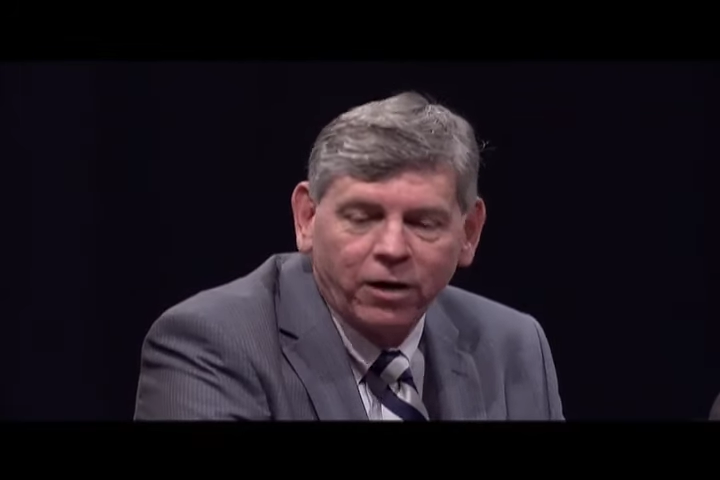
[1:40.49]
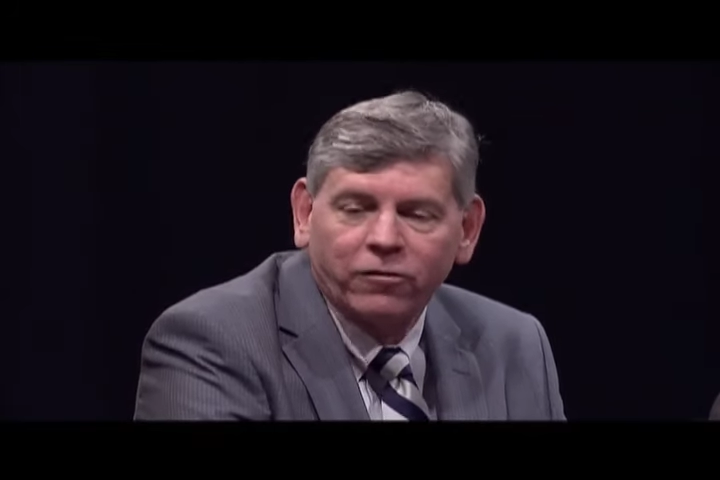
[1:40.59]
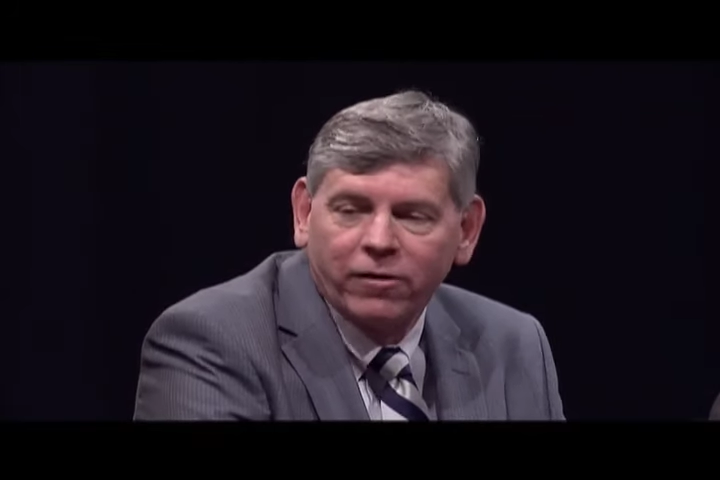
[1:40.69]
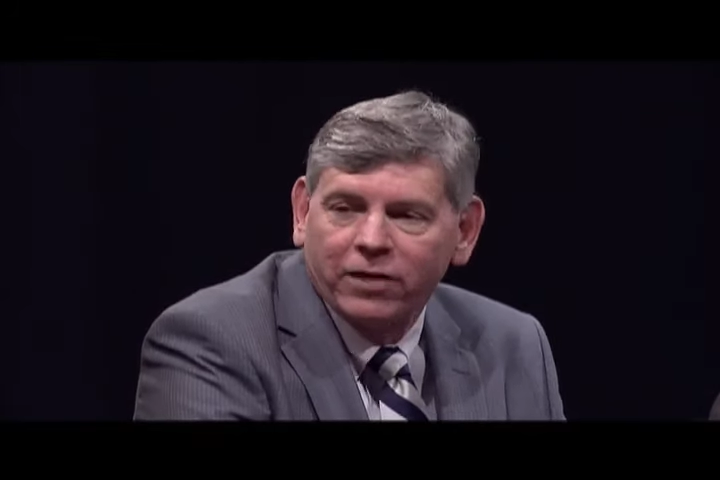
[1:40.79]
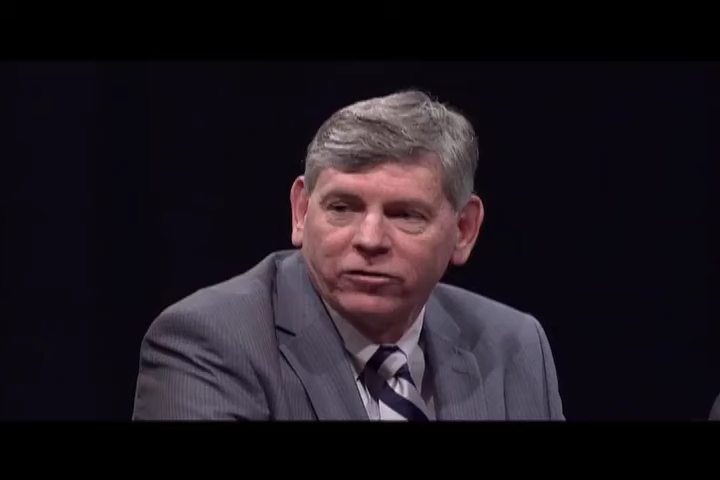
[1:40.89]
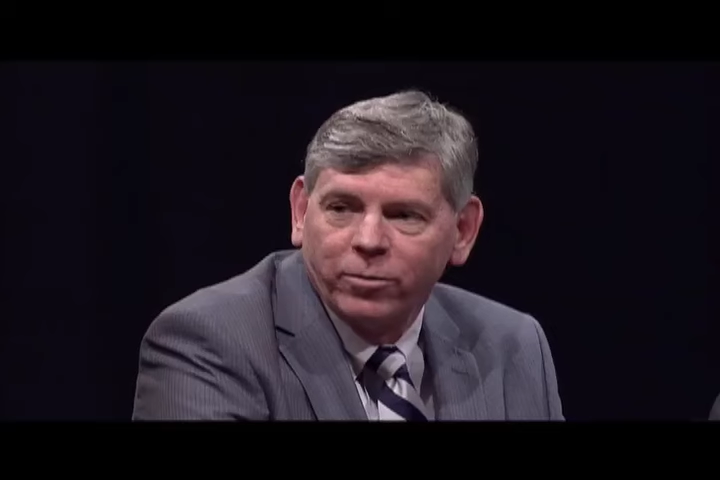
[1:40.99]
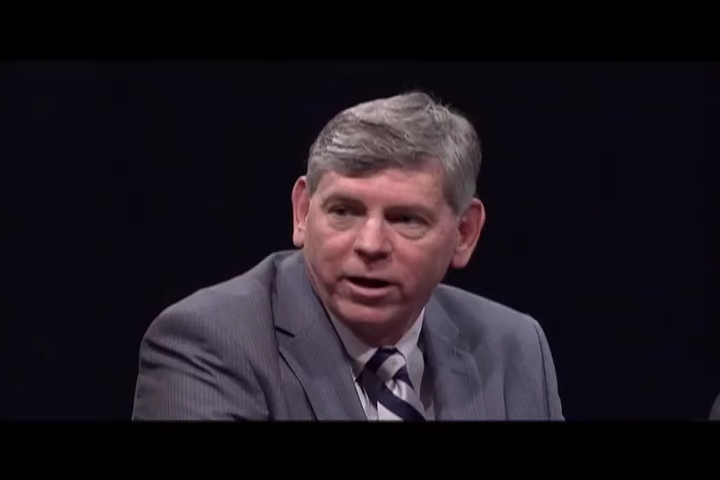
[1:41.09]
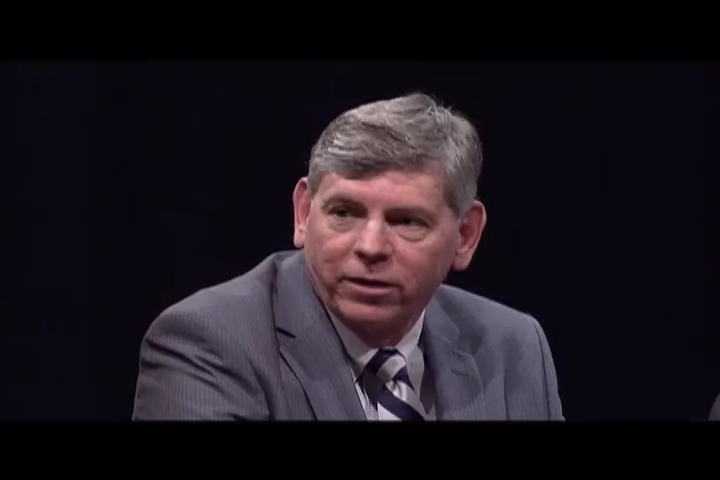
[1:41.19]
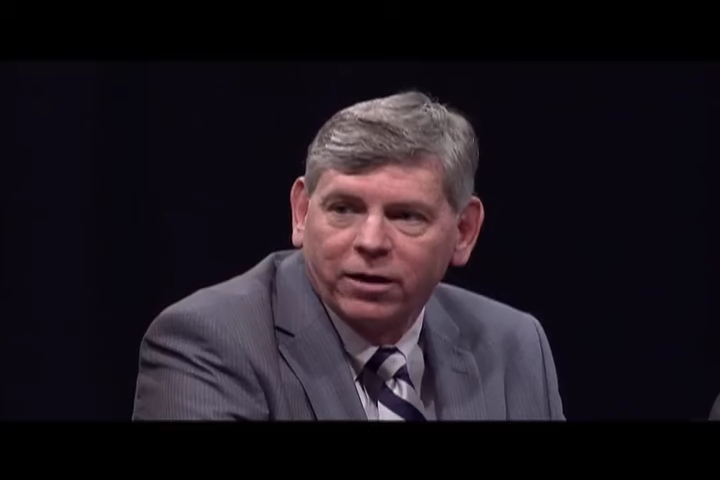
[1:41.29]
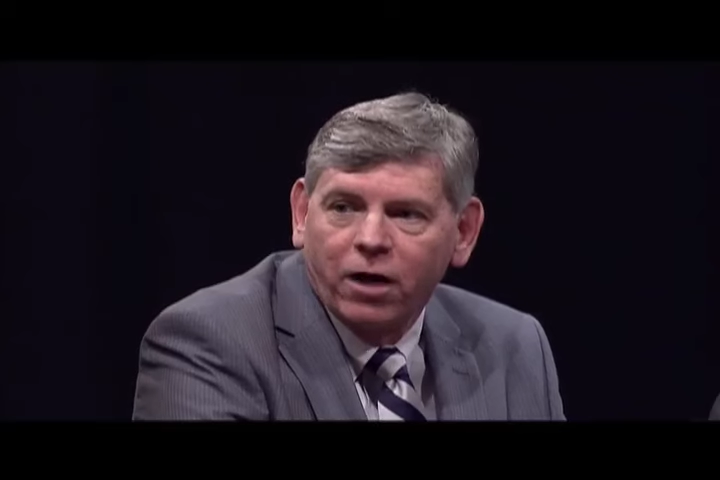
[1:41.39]

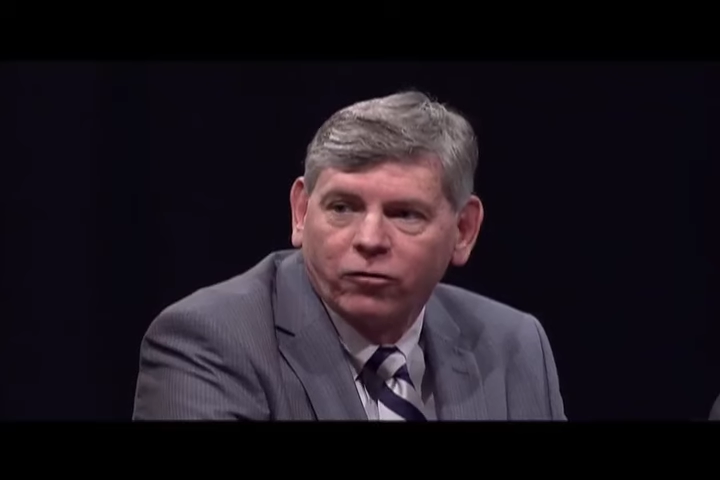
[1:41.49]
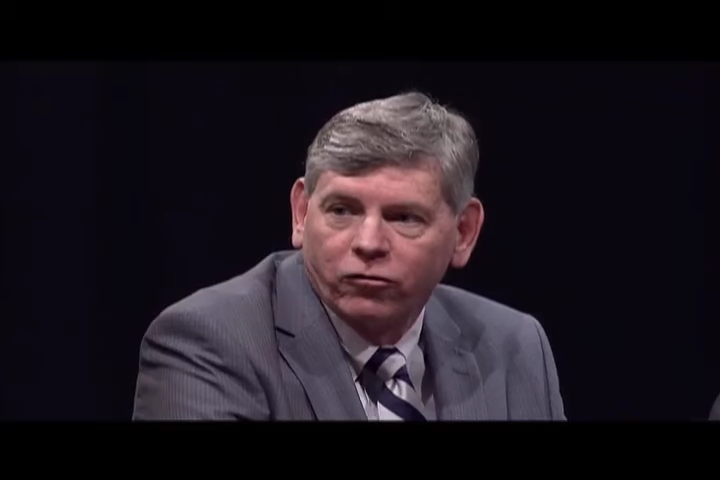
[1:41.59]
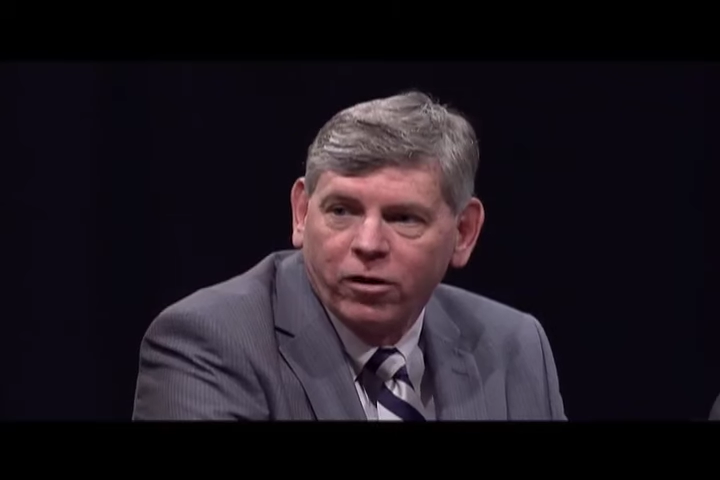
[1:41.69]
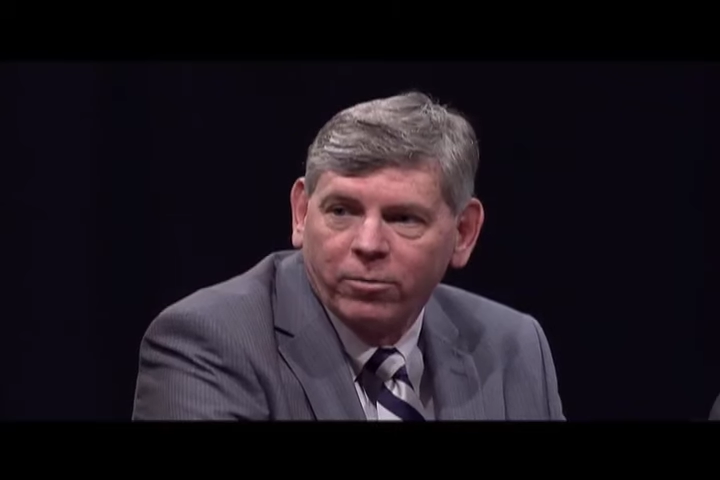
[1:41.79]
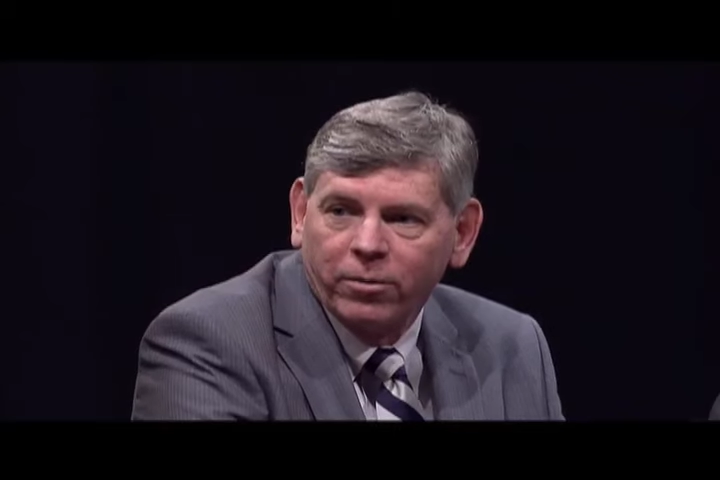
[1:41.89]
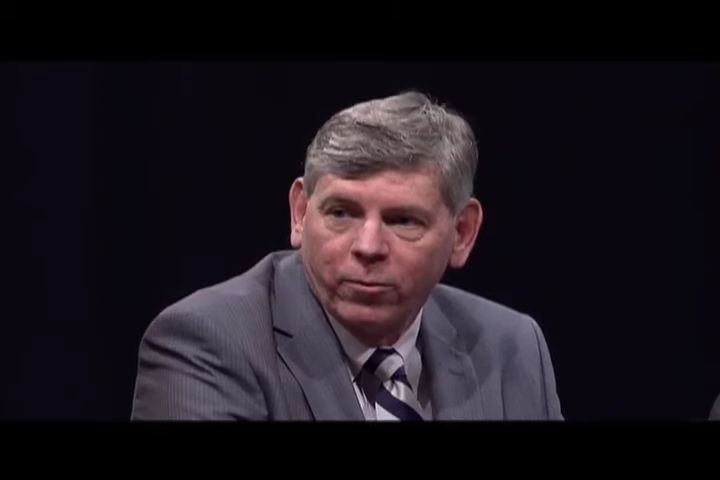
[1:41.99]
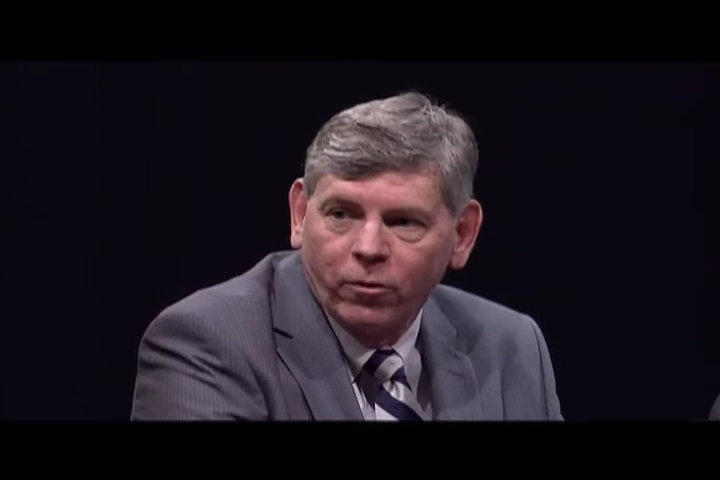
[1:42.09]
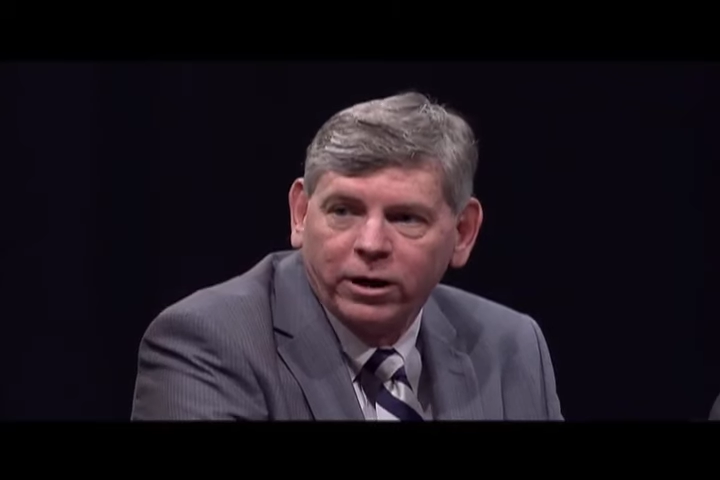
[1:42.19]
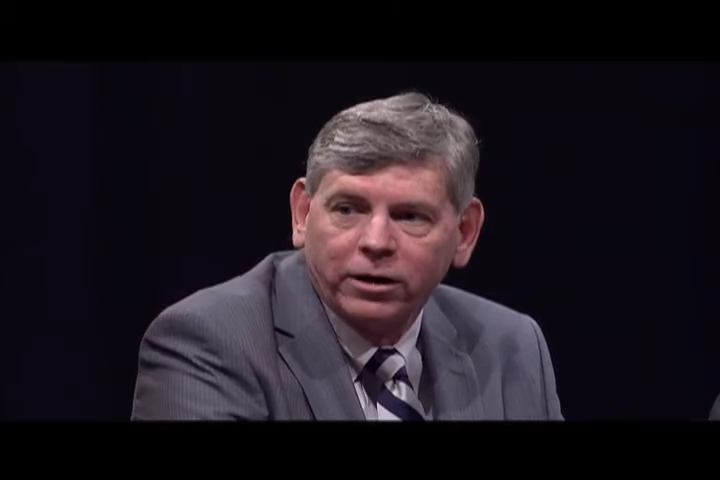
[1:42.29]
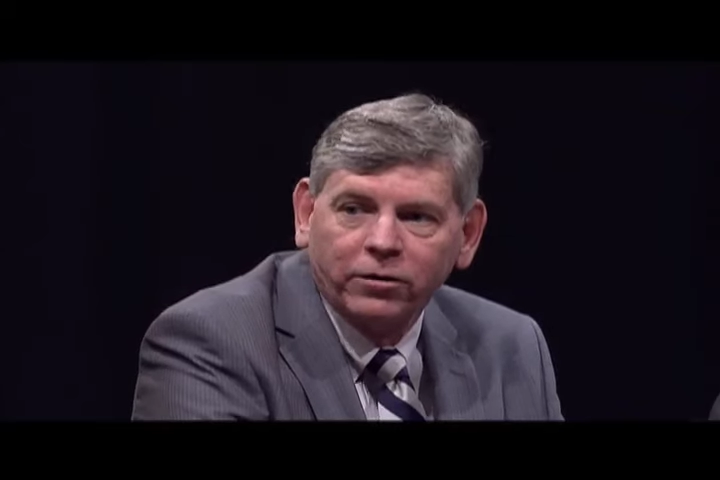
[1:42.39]
underestimating Donald Trump and
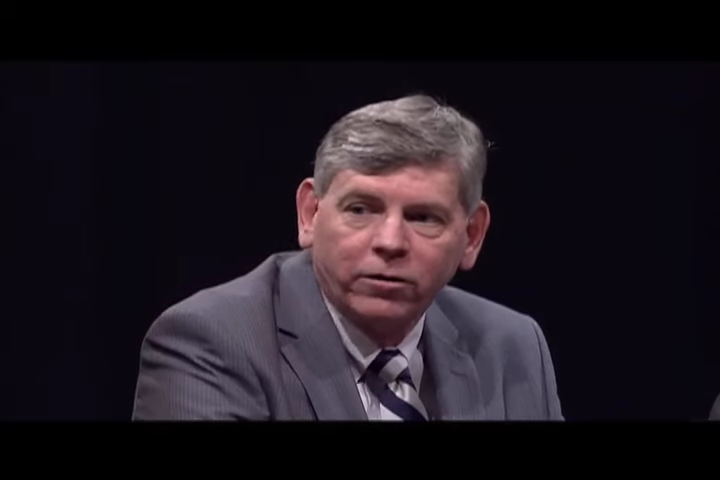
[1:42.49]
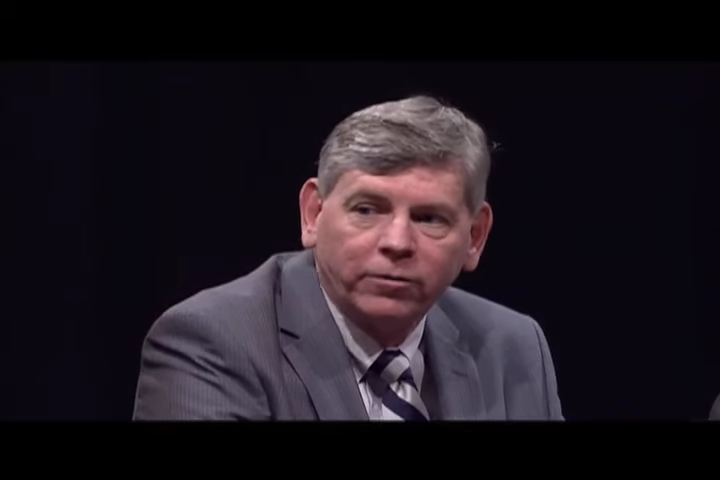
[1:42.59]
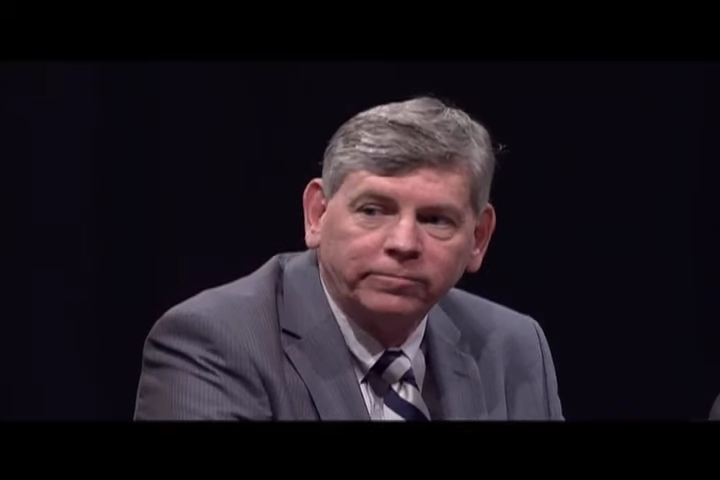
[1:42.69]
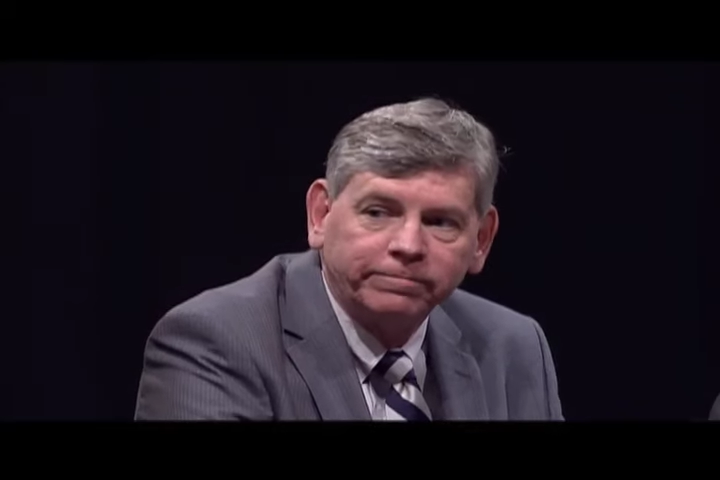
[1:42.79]
what he can do.